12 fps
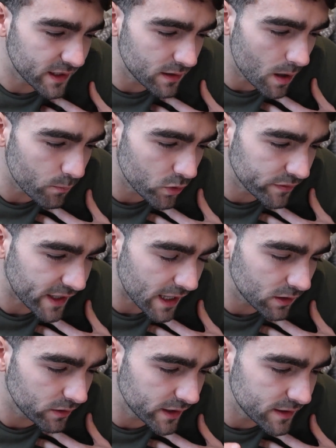The number of
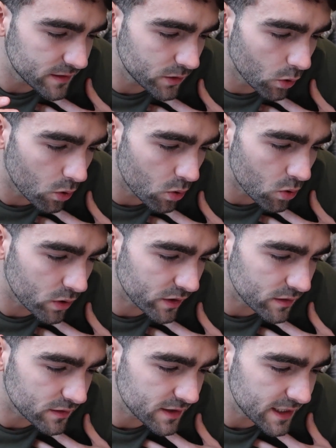calories your
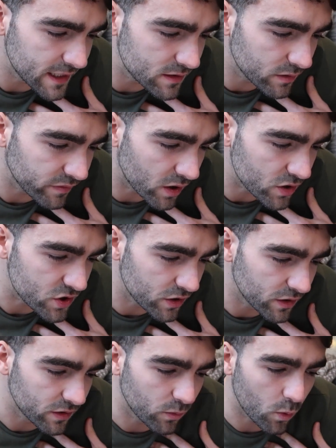organs need to
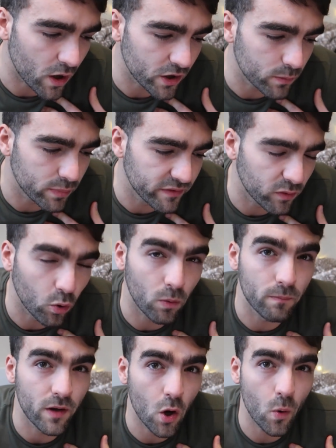function while you
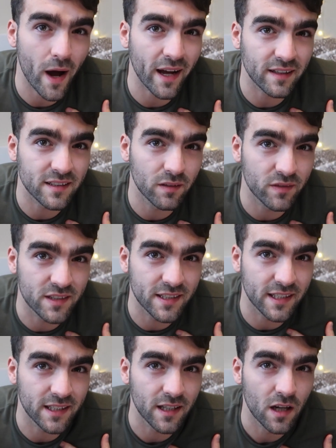perform no
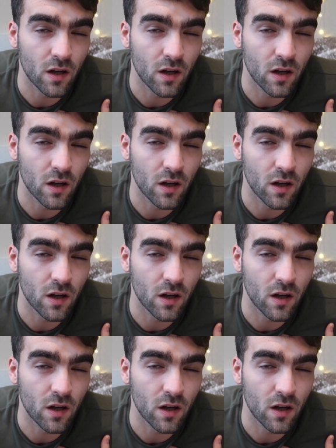activity